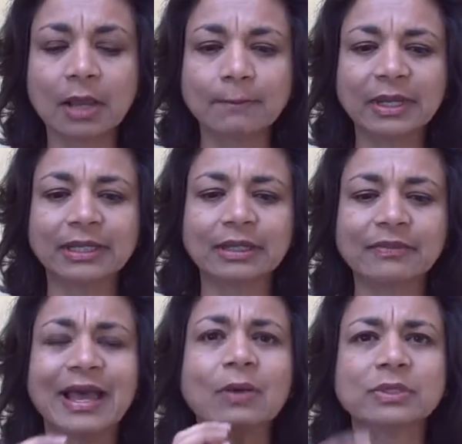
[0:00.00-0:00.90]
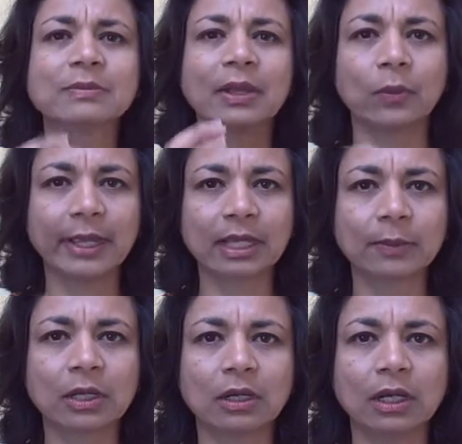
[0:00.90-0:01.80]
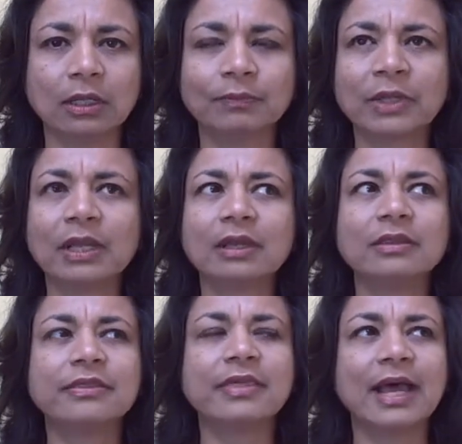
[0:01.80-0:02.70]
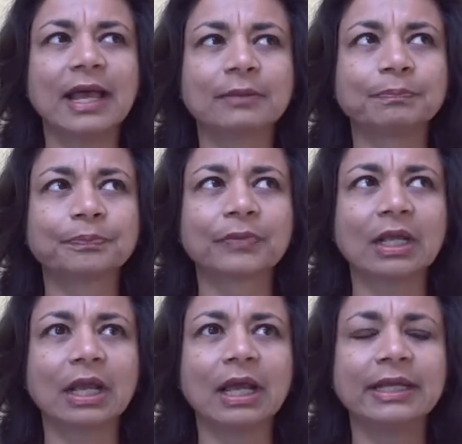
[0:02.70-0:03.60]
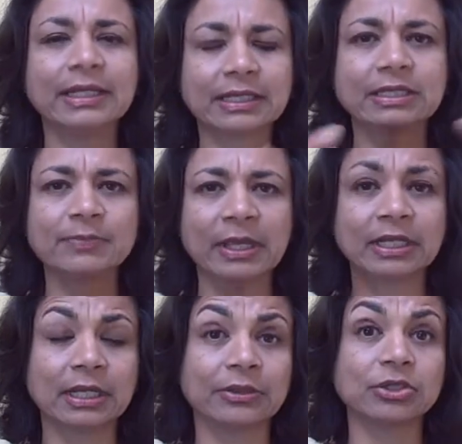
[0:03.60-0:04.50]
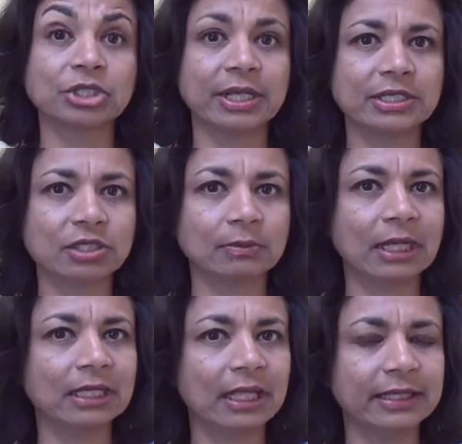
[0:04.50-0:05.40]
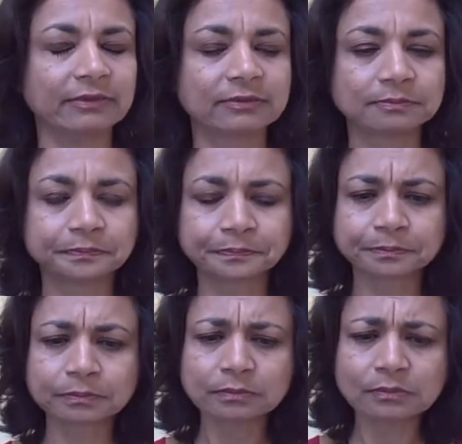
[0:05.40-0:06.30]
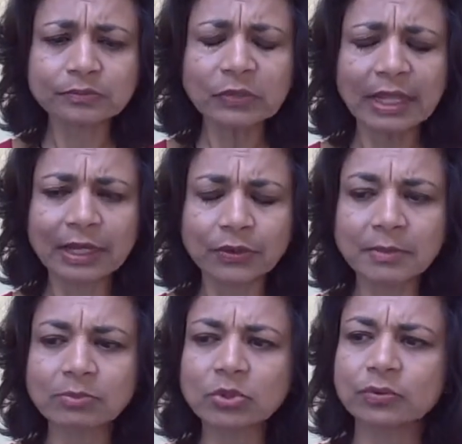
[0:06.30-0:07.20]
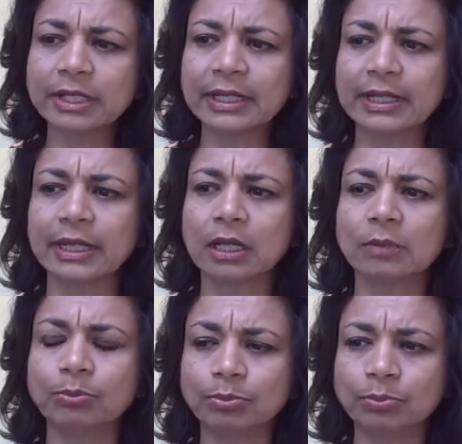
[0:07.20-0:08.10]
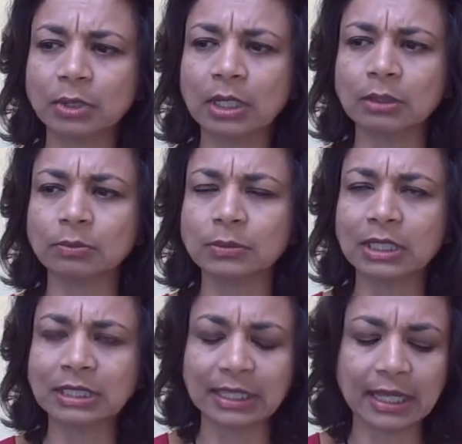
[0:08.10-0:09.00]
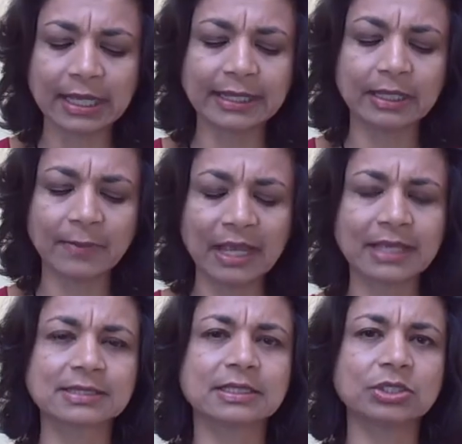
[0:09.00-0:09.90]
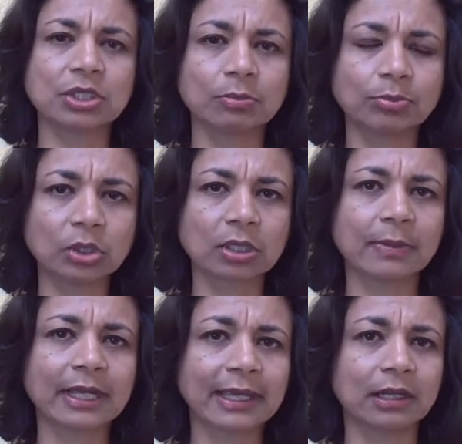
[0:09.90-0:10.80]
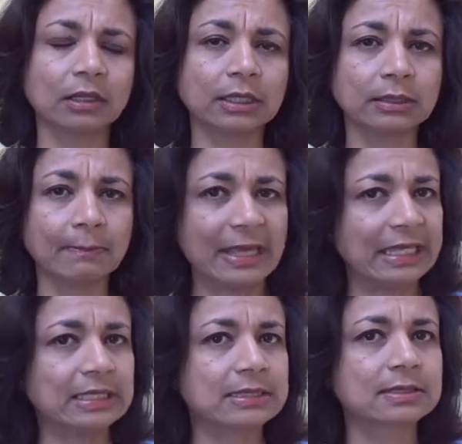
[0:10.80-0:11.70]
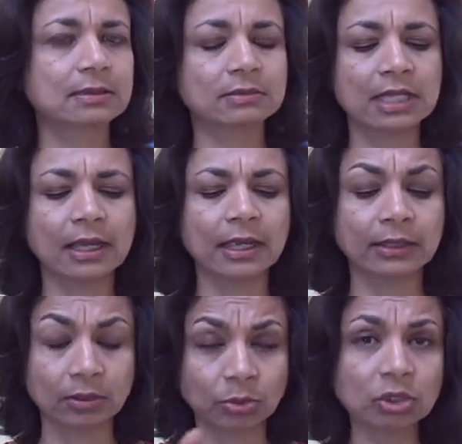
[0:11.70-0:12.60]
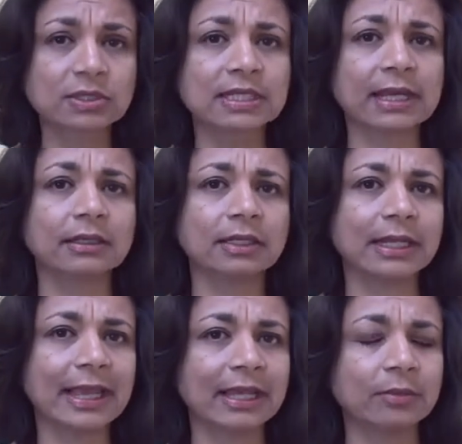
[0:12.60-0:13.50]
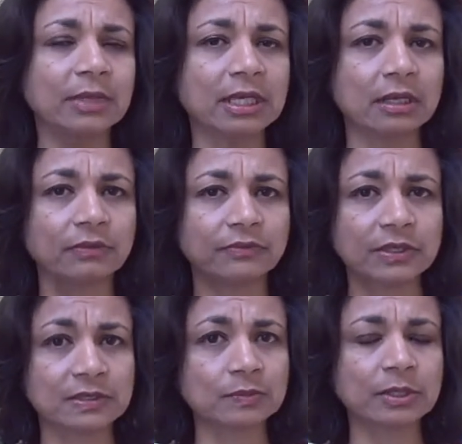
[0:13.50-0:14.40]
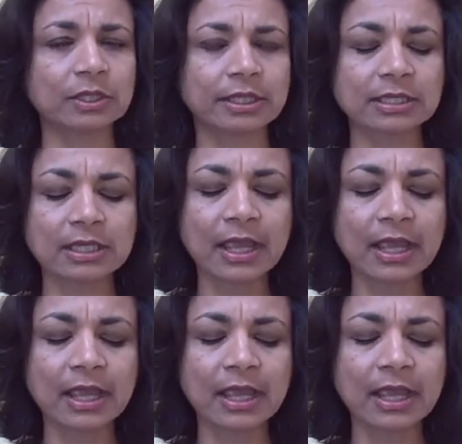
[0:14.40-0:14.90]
But that was my wake-up call, that I needed to make another change in my life. And I remember reading a line, a passage in a book by Carolyn Mace, and the book's titled Anatomy of the Spirit.